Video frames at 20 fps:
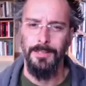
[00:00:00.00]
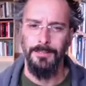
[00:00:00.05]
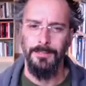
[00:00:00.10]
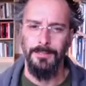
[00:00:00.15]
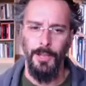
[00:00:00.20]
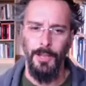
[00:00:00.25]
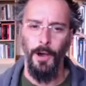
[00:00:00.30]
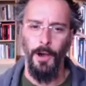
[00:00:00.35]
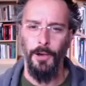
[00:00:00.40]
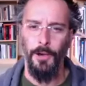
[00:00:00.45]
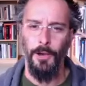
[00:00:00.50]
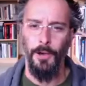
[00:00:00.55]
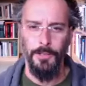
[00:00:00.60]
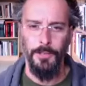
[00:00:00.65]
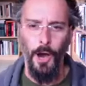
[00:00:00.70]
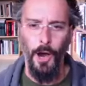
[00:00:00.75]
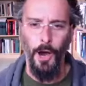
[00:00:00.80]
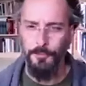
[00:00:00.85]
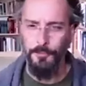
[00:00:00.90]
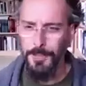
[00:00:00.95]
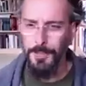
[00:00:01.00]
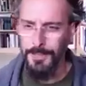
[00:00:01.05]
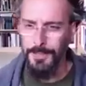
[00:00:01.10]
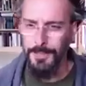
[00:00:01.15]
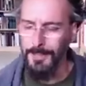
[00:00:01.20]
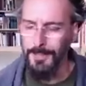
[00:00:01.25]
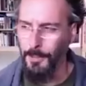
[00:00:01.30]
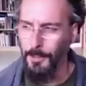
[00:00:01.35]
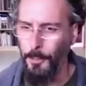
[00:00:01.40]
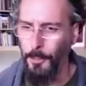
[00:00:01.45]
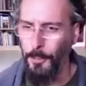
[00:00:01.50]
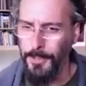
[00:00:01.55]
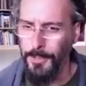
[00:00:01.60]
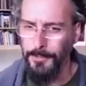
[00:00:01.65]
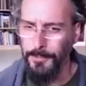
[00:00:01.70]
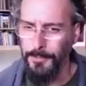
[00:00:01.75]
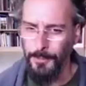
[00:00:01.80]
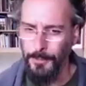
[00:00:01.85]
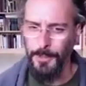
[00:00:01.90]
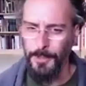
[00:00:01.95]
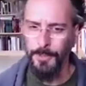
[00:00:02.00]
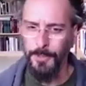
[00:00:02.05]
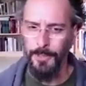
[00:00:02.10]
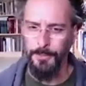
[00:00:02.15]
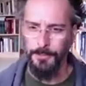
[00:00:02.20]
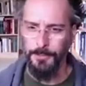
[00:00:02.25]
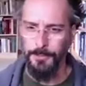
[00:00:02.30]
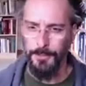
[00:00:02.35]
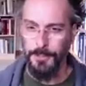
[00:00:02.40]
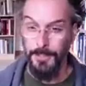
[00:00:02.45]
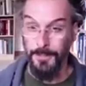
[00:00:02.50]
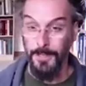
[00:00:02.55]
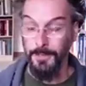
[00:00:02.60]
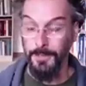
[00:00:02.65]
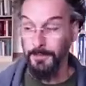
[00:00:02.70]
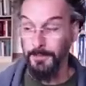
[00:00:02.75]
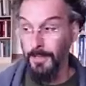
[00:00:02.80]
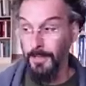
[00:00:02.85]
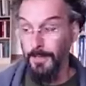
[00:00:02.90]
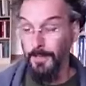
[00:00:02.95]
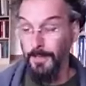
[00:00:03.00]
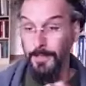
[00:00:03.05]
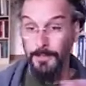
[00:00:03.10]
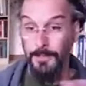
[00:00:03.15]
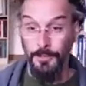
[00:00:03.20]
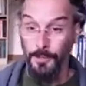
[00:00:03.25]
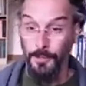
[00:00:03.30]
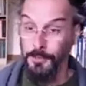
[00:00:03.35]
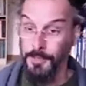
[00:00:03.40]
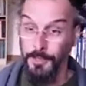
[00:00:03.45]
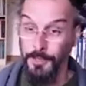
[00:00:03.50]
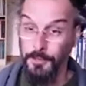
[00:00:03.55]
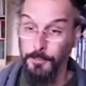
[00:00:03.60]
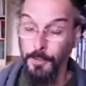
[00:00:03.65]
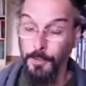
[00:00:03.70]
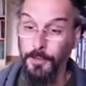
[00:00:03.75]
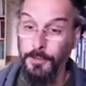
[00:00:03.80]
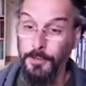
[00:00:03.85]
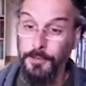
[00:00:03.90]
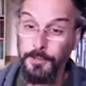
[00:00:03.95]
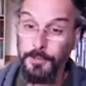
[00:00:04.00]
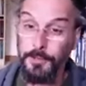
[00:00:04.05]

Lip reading: Kaufman and a whole bunch of other people I was reading then, Charles Sanders Peirce.